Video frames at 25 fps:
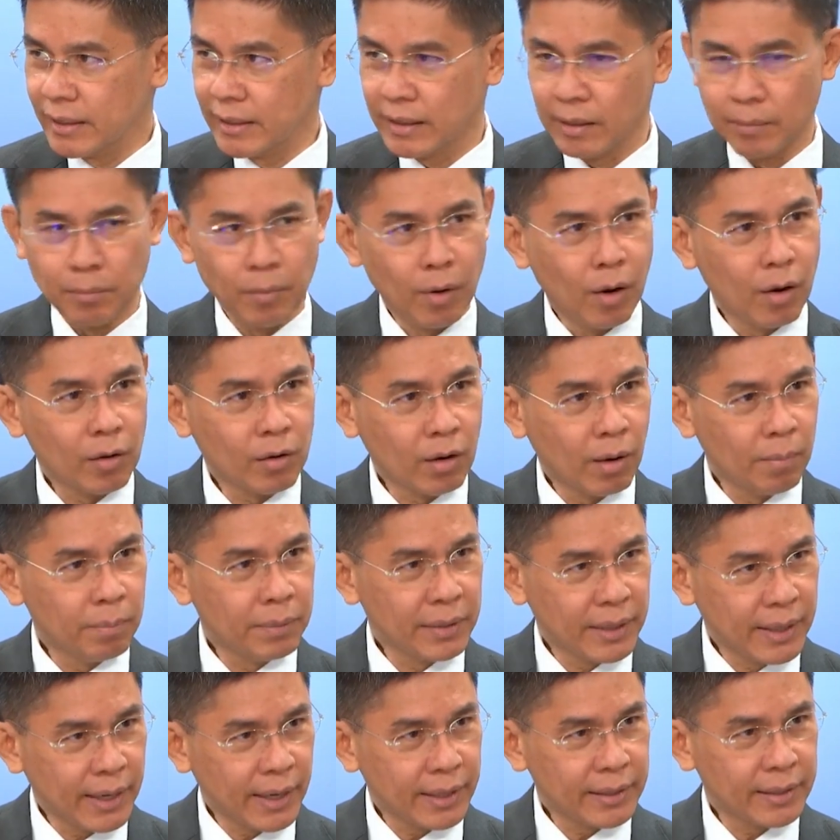in a more
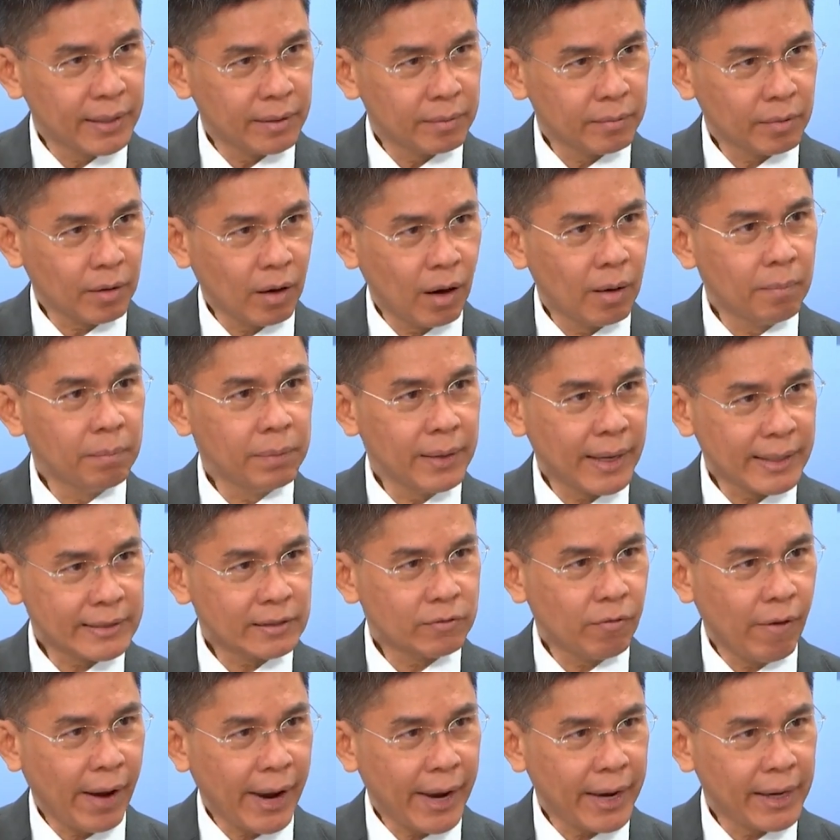complicated and complex
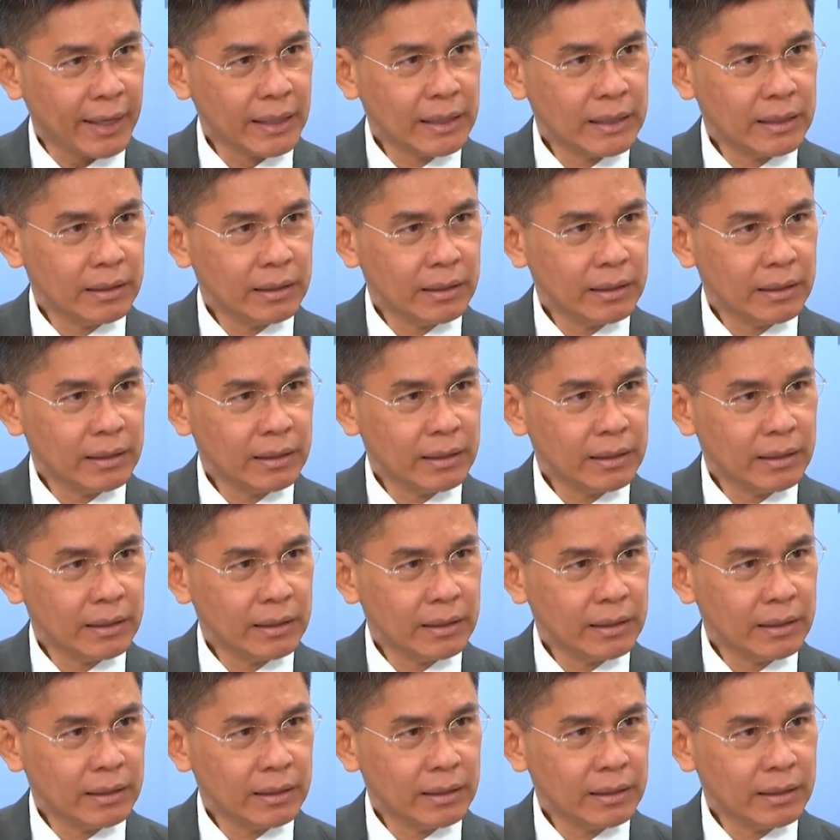way.